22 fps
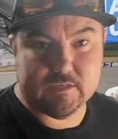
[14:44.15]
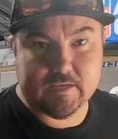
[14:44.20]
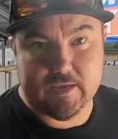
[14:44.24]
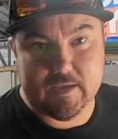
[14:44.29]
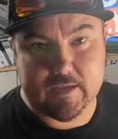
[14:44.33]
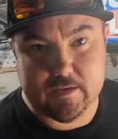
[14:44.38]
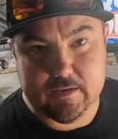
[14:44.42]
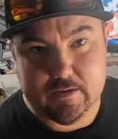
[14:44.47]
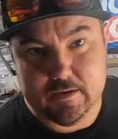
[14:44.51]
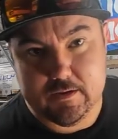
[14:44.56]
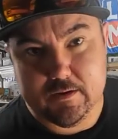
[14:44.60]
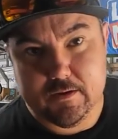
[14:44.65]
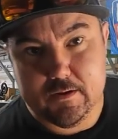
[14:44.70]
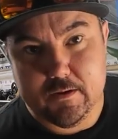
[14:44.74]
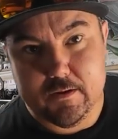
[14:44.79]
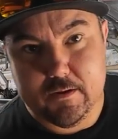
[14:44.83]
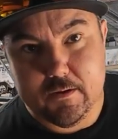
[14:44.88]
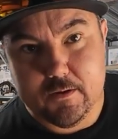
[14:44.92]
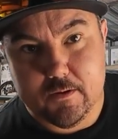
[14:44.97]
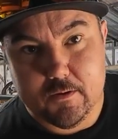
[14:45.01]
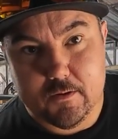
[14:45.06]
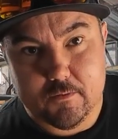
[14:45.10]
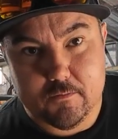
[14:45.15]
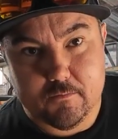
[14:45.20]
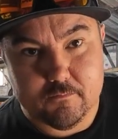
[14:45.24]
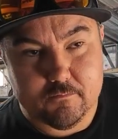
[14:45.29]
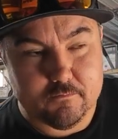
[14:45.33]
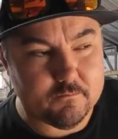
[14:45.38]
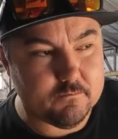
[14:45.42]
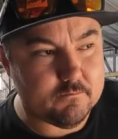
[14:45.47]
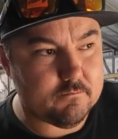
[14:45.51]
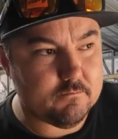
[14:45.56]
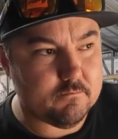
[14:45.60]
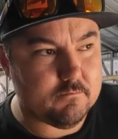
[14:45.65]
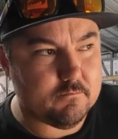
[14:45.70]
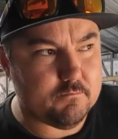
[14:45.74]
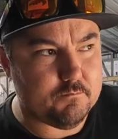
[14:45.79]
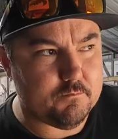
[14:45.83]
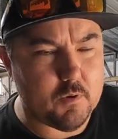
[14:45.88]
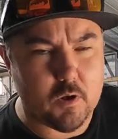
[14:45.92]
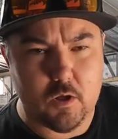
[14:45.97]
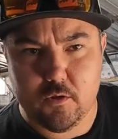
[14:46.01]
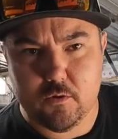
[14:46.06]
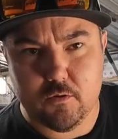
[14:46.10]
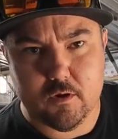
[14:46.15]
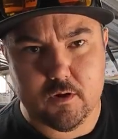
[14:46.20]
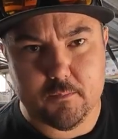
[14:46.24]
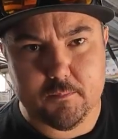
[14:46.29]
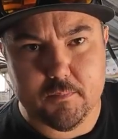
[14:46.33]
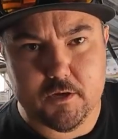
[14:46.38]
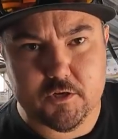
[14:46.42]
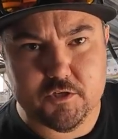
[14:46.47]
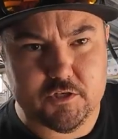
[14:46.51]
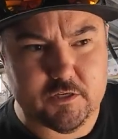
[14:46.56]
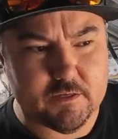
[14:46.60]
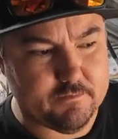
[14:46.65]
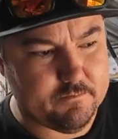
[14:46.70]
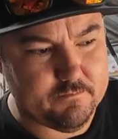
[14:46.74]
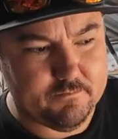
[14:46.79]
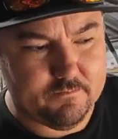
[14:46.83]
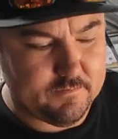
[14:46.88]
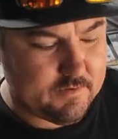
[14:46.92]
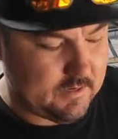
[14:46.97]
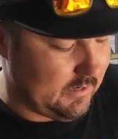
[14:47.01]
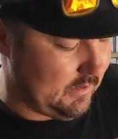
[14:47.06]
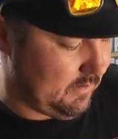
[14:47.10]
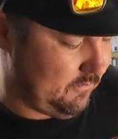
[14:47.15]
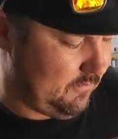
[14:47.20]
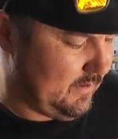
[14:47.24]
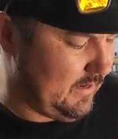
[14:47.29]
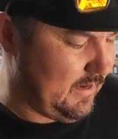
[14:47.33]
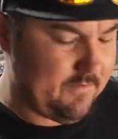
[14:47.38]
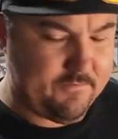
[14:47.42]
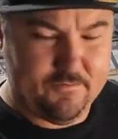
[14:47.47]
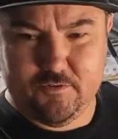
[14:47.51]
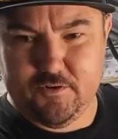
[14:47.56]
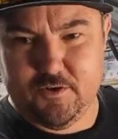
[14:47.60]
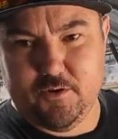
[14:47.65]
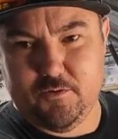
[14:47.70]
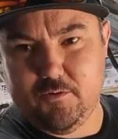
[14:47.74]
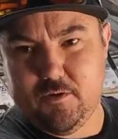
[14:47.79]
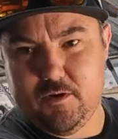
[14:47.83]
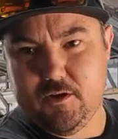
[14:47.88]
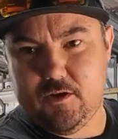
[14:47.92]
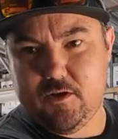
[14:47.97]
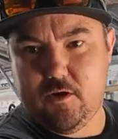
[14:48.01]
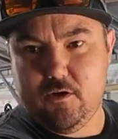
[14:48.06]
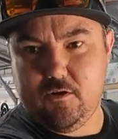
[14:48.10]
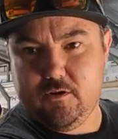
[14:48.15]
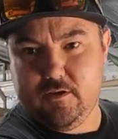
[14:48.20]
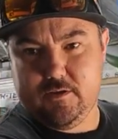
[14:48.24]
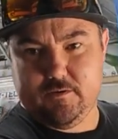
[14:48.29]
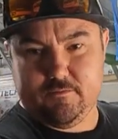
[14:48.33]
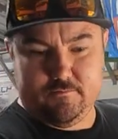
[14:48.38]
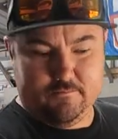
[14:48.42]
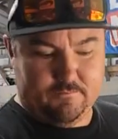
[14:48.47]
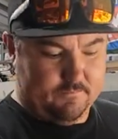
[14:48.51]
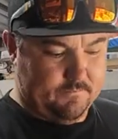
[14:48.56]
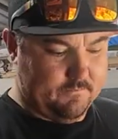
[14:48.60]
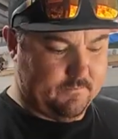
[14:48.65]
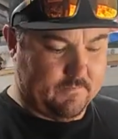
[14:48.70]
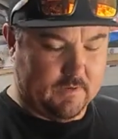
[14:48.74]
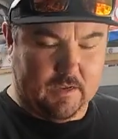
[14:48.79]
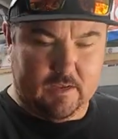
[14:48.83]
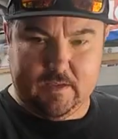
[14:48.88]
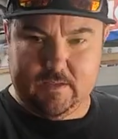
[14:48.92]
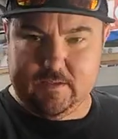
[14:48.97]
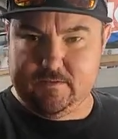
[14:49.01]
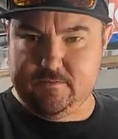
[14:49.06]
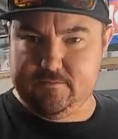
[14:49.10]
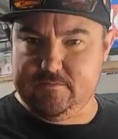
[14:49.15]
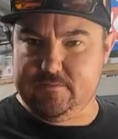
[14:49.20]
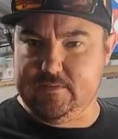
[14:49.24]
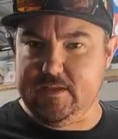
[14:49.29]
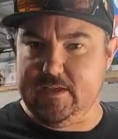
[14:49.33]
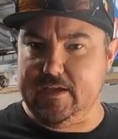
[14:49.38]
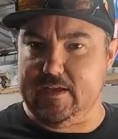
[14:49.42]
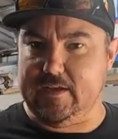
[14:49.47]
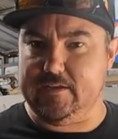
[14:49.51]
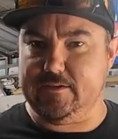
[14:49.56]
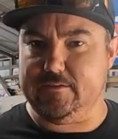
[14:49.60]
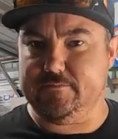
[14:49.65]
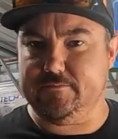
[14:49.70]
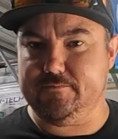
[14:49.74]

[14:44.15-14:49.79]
again, baller on a budget, whatever you want to call it. Yeah.